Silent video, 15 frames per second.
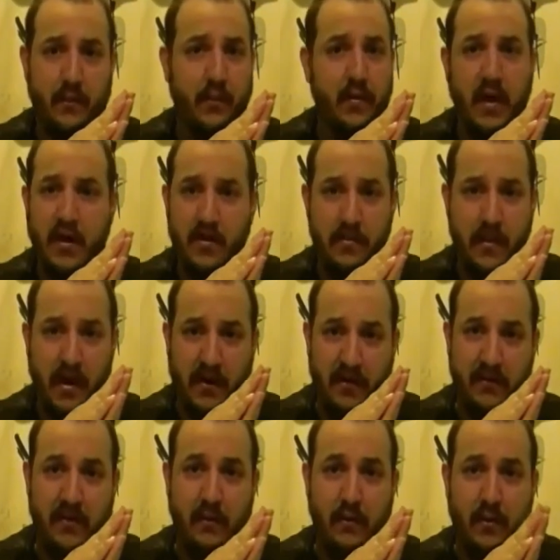We're not a
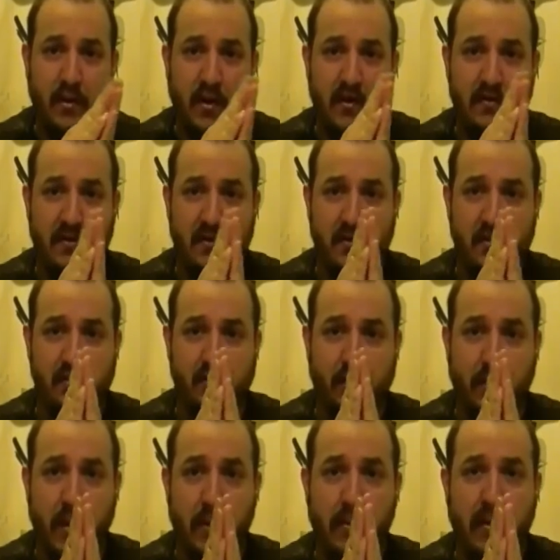democracy, we're a constitutional
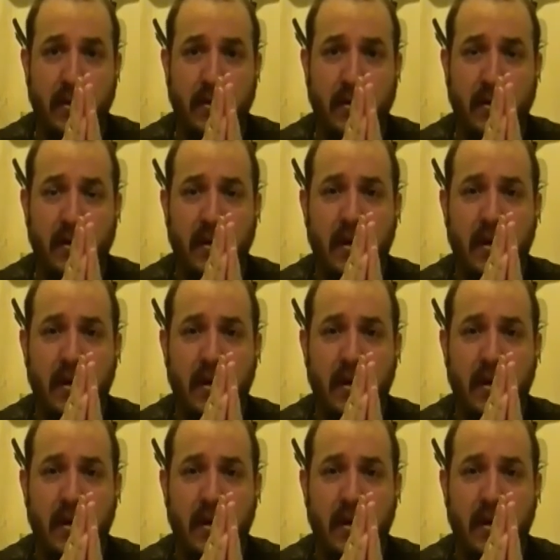republic,